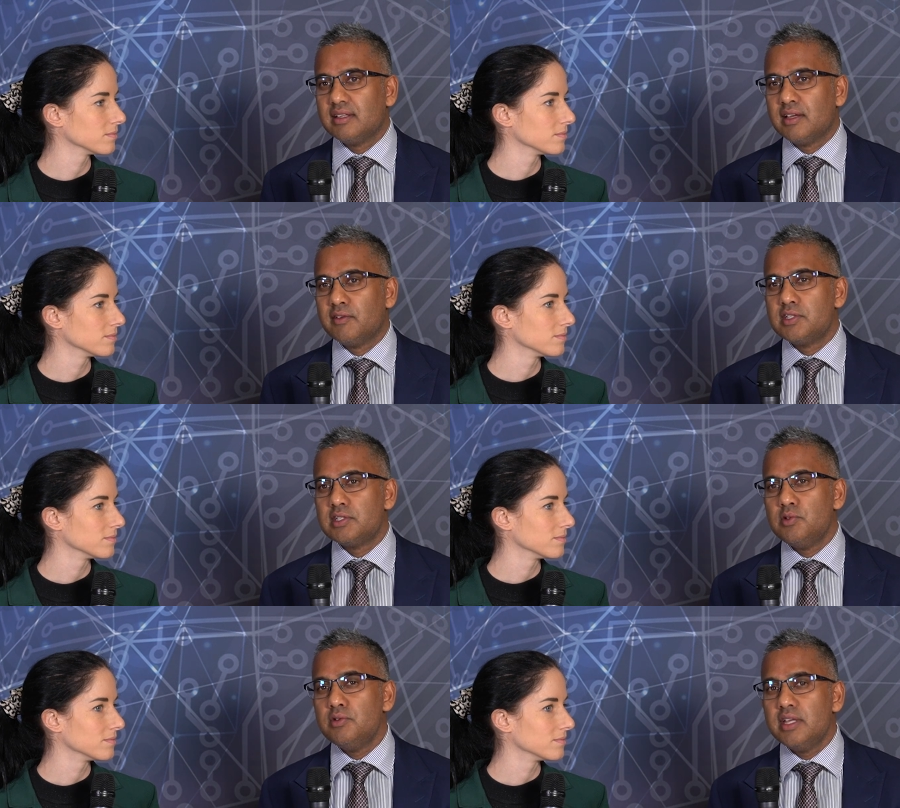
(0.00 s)
Speaker 1: a
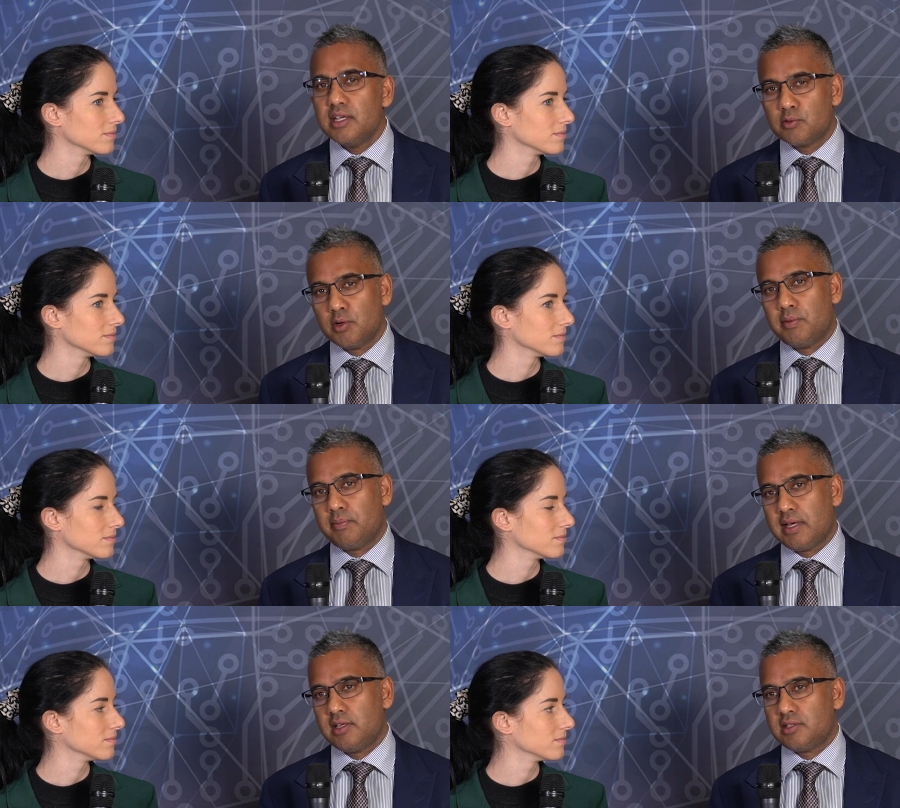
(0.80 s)
unique group of
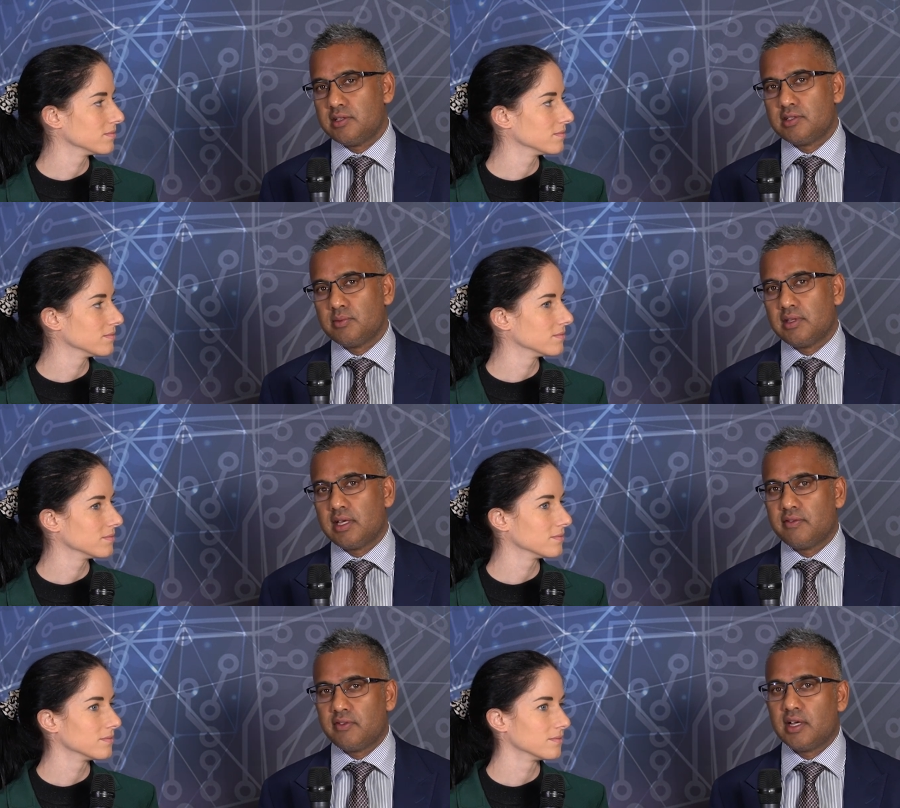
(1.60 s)
patients with
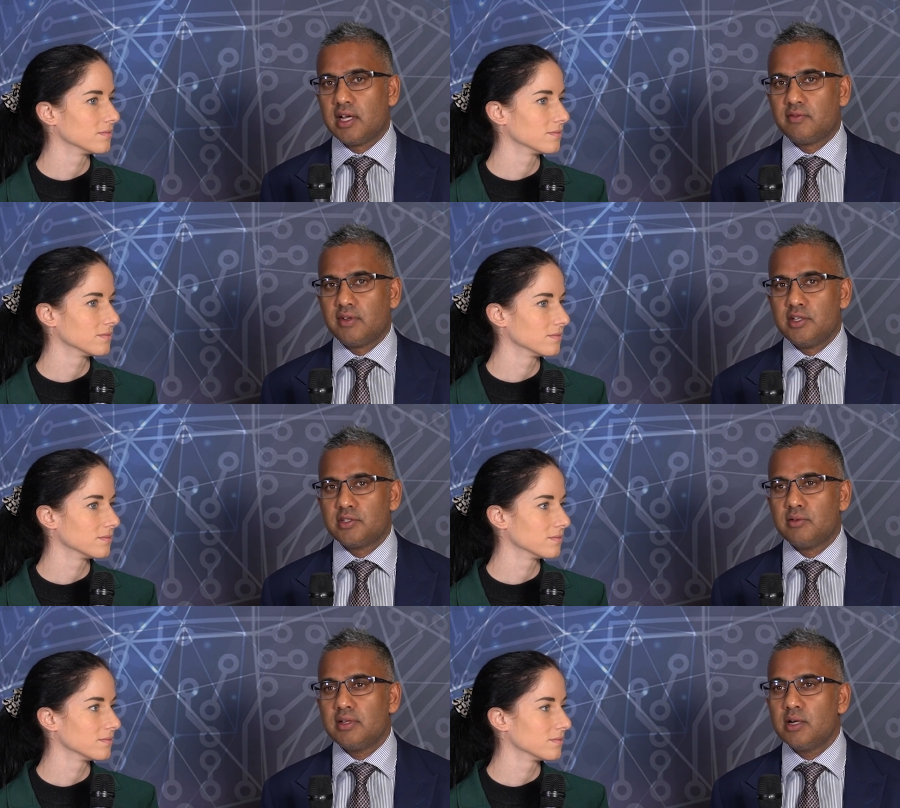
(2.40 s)
AF and heart failure.
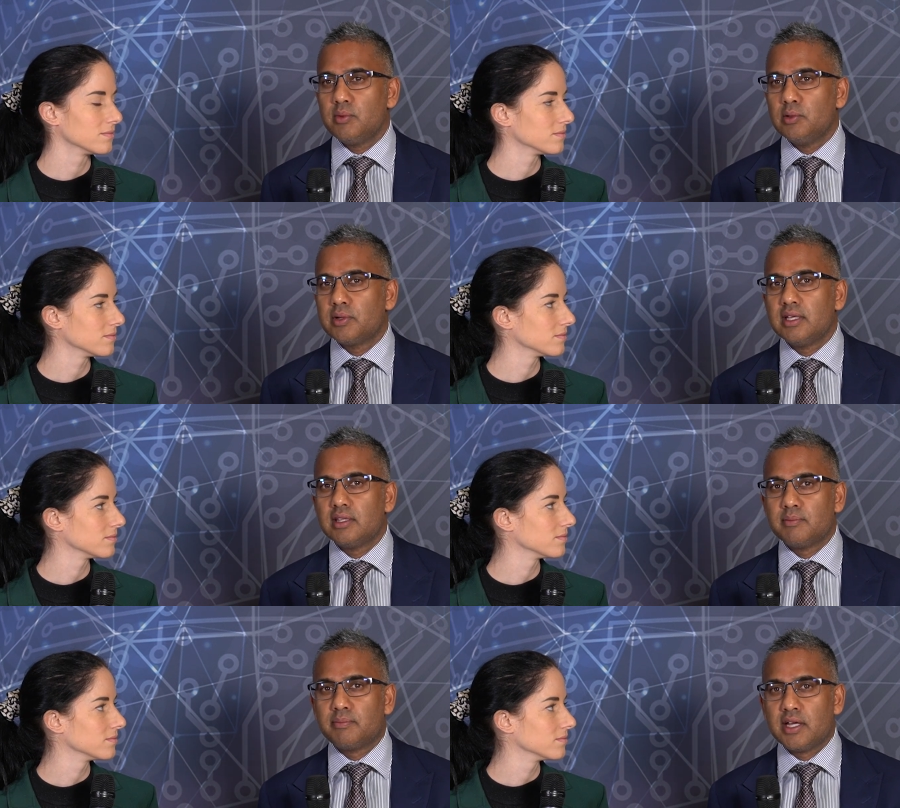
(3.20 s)
So now we're looking
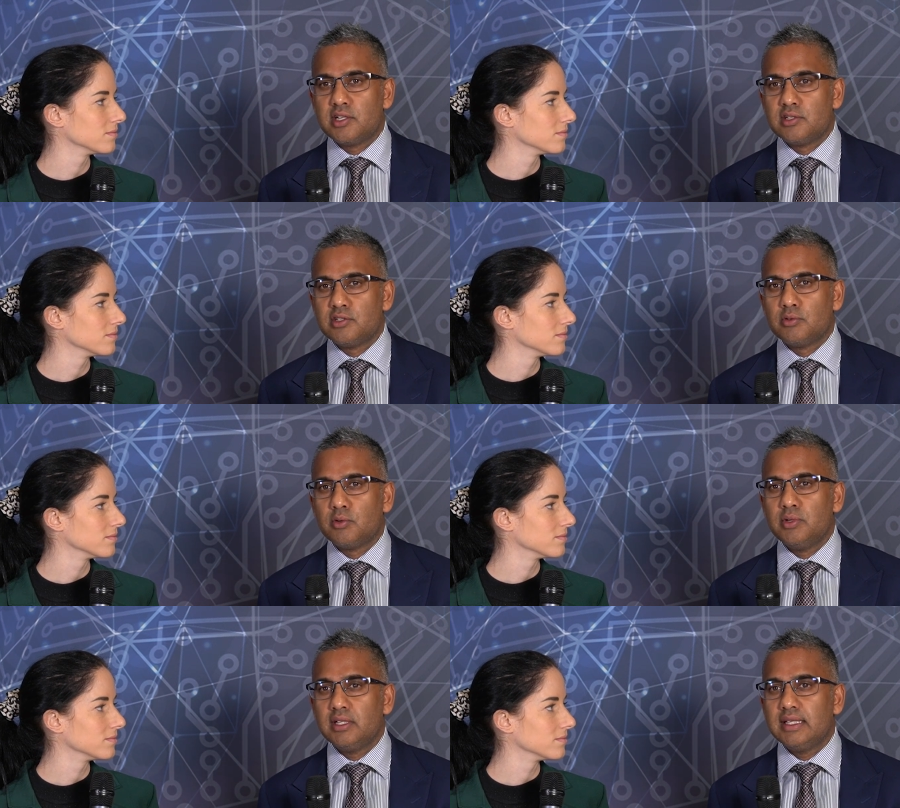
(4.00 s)
at the patients who are
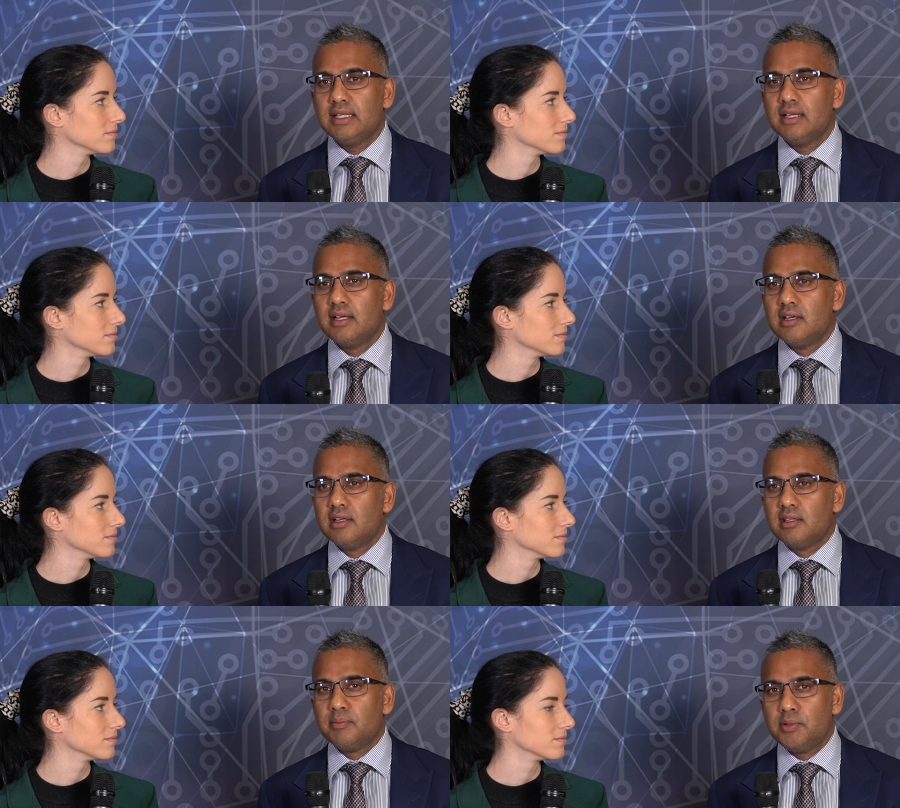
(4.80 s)
really
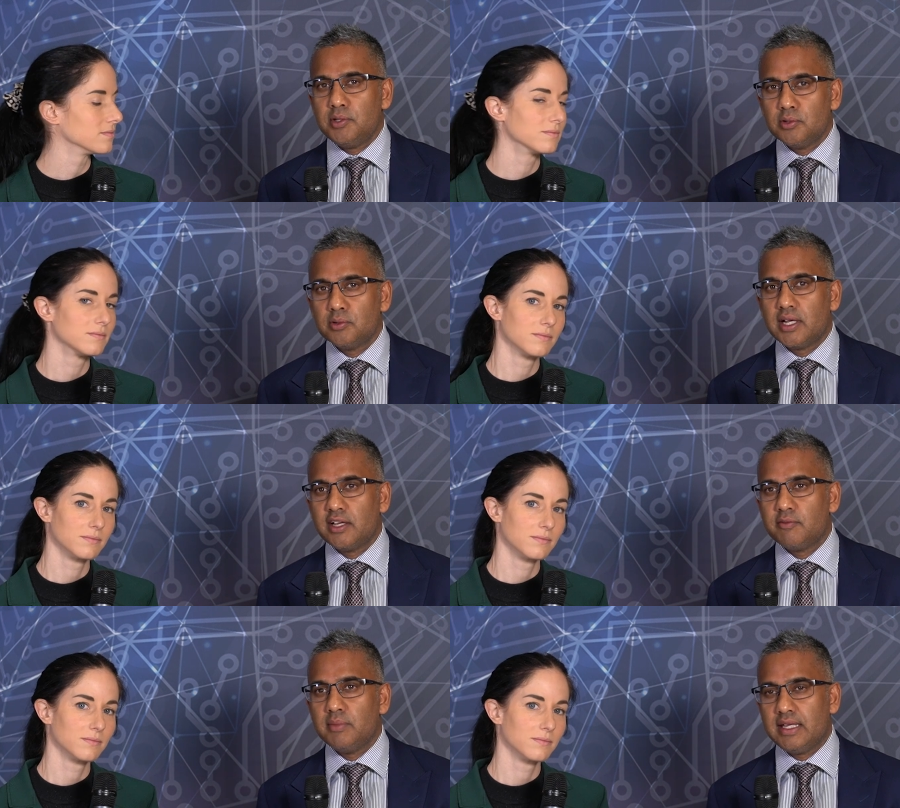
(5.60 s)
the pure
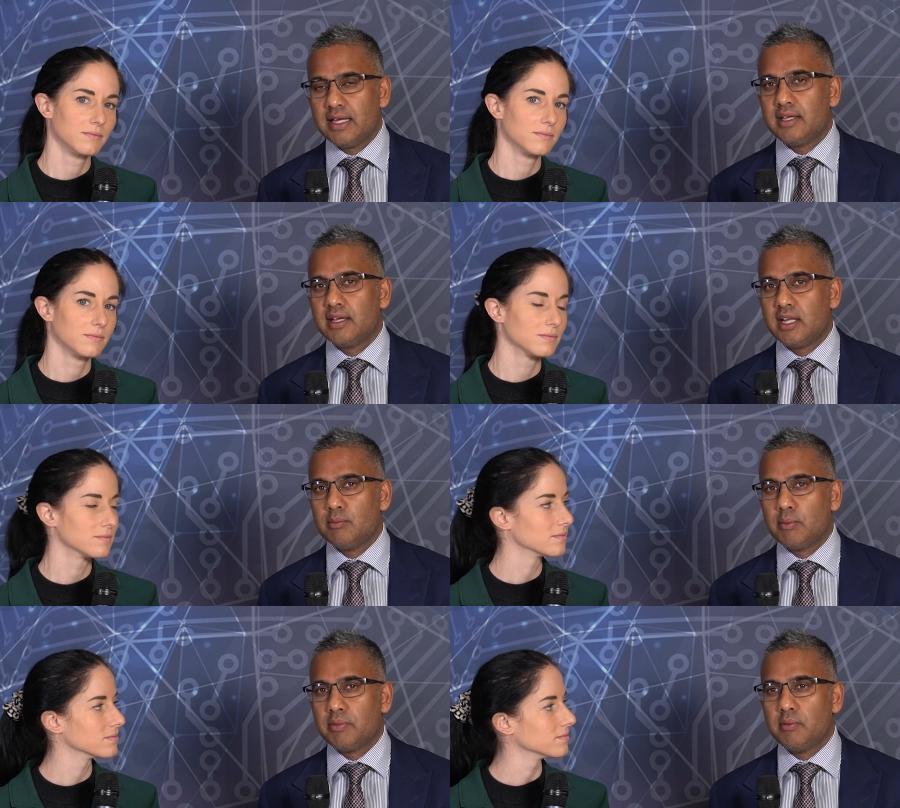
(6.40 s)
AF mediated
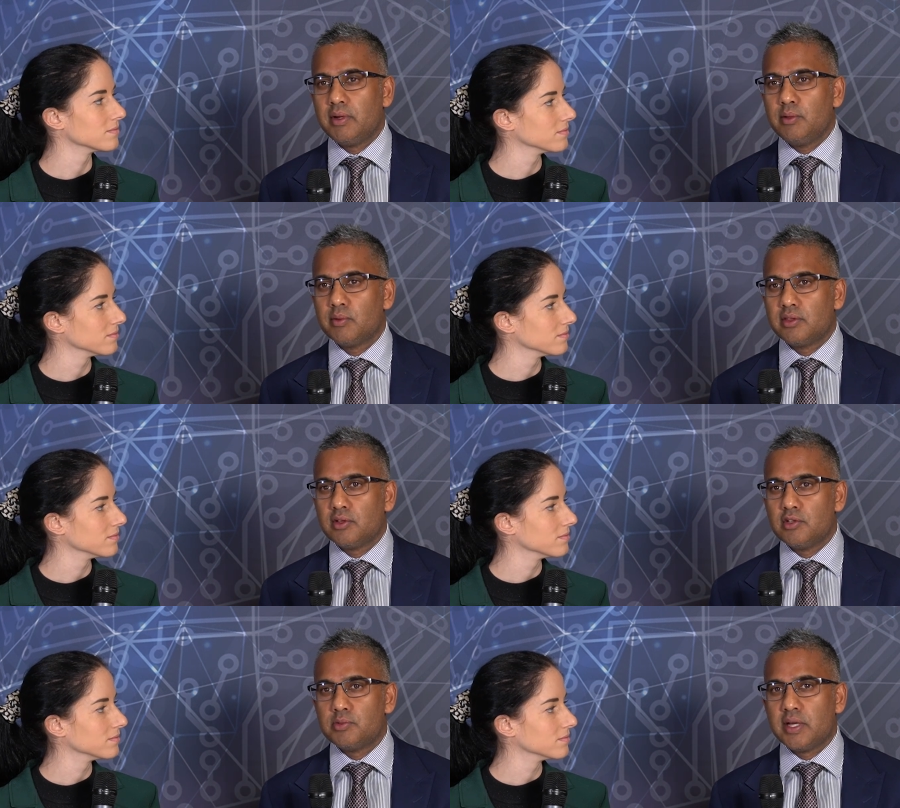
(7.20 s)
cardiomyopathy, really one of
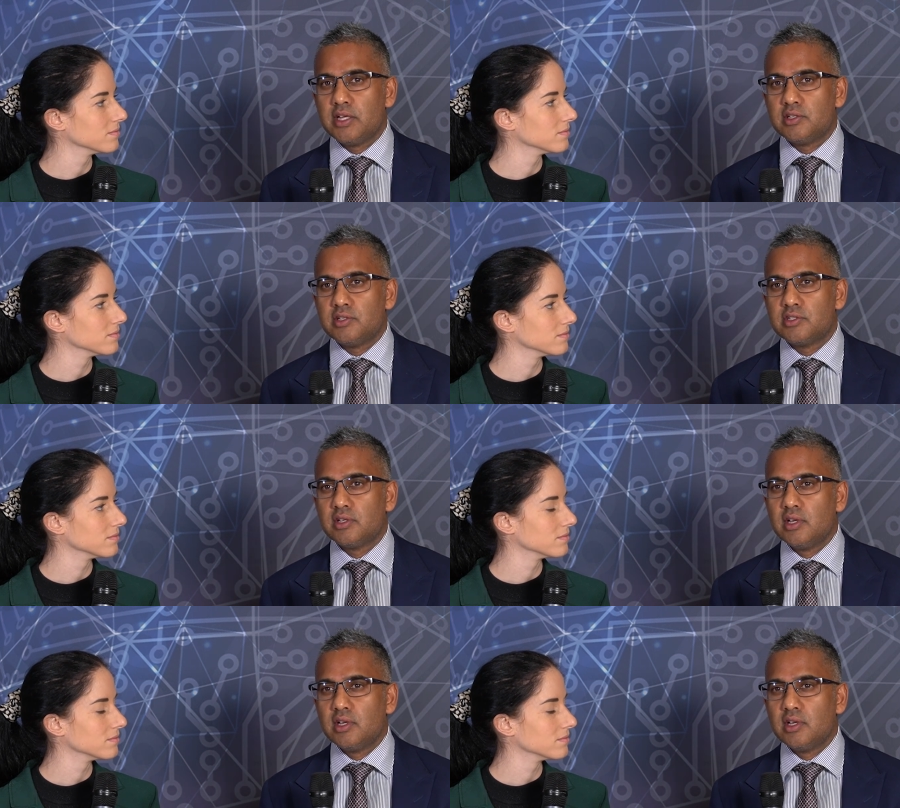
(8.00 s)
those patients